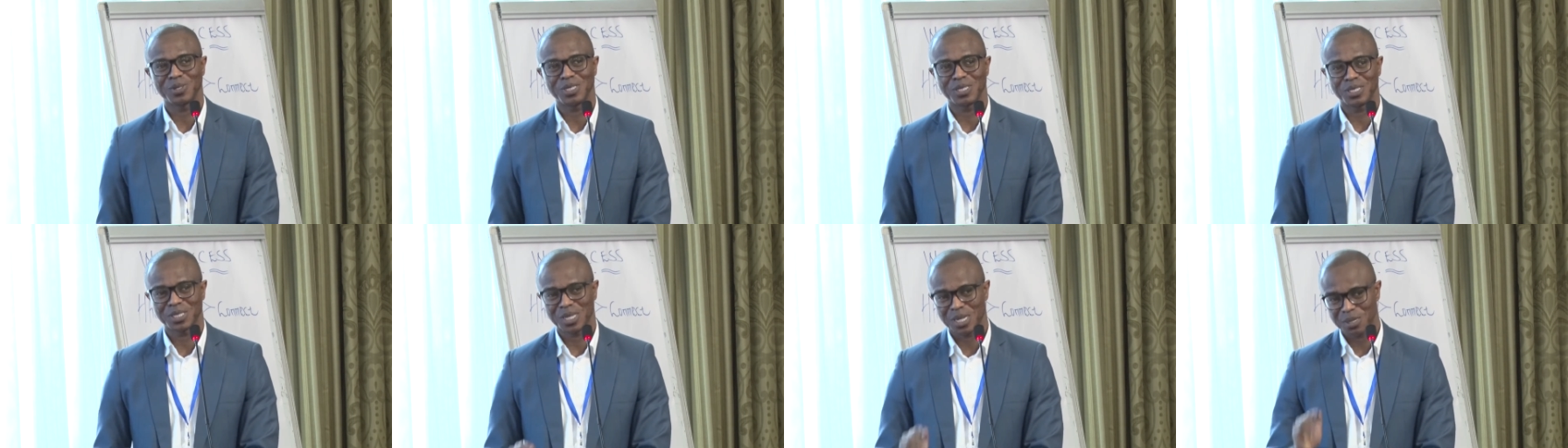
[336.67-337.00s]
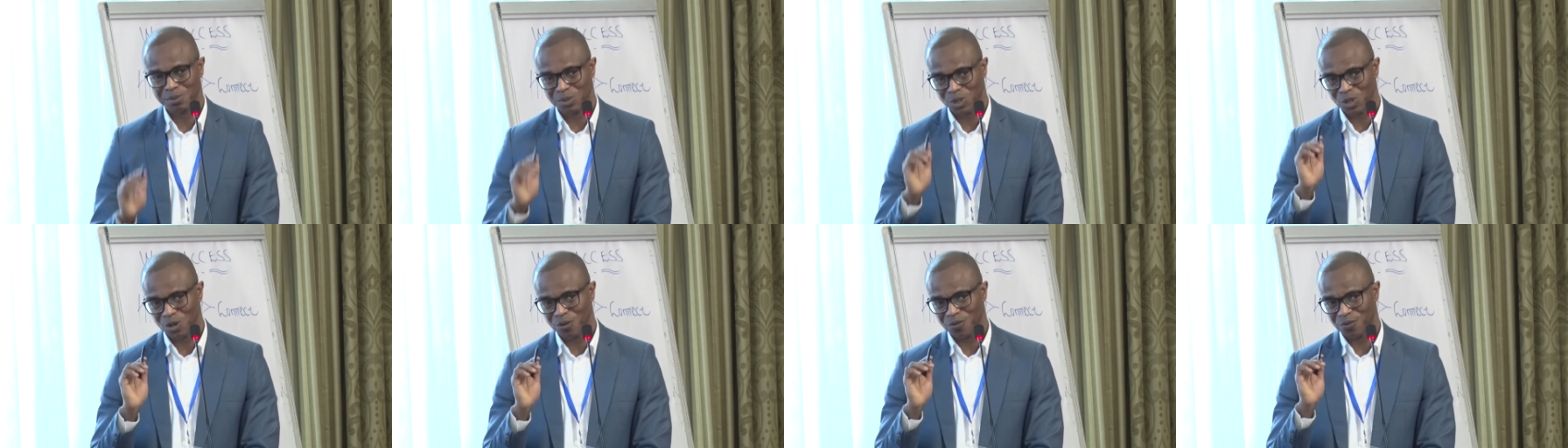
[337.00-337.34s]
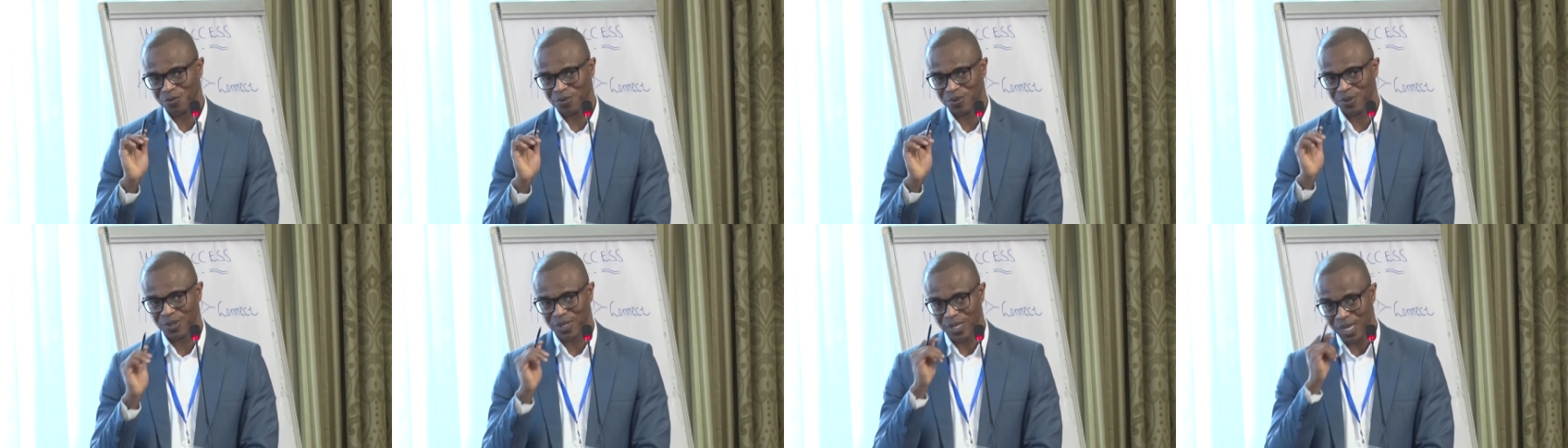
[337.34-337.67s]
in terms of
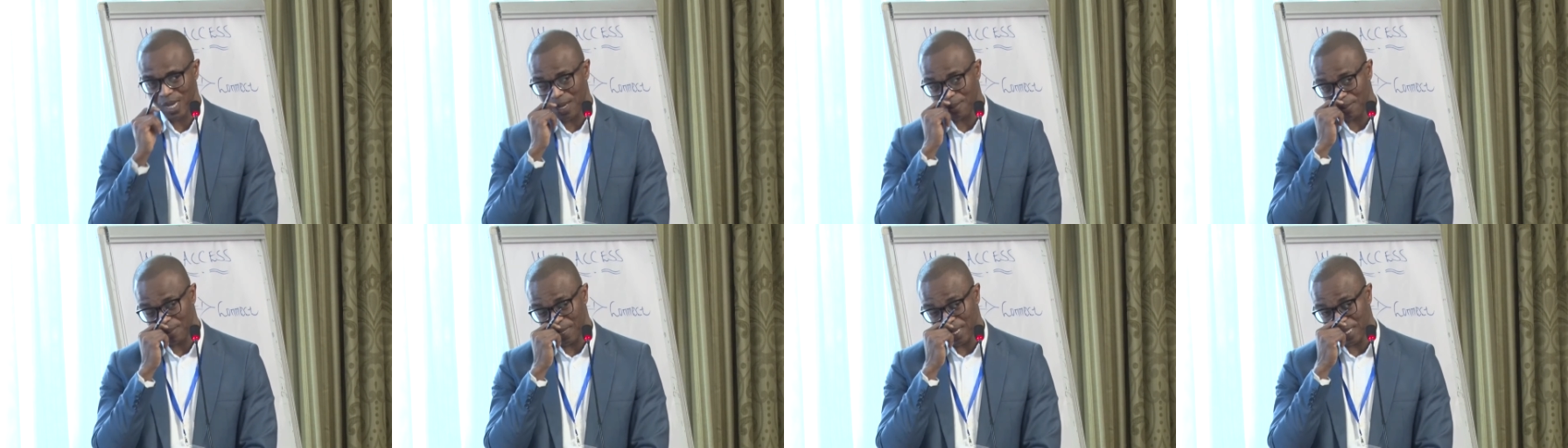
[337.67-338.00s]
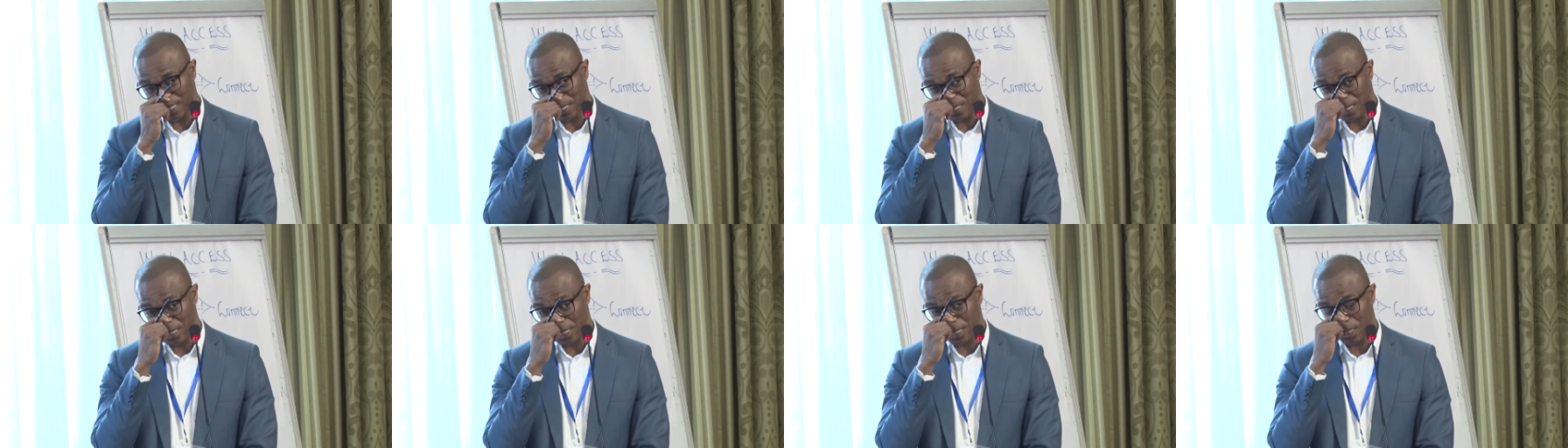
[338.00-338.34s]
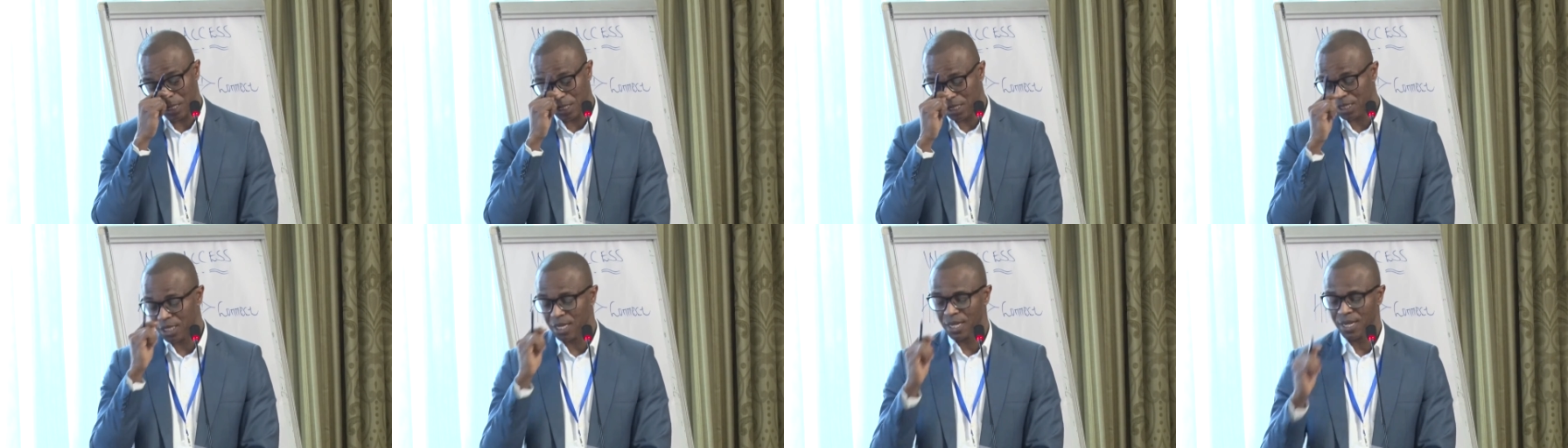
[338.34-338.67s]
um, the seeds.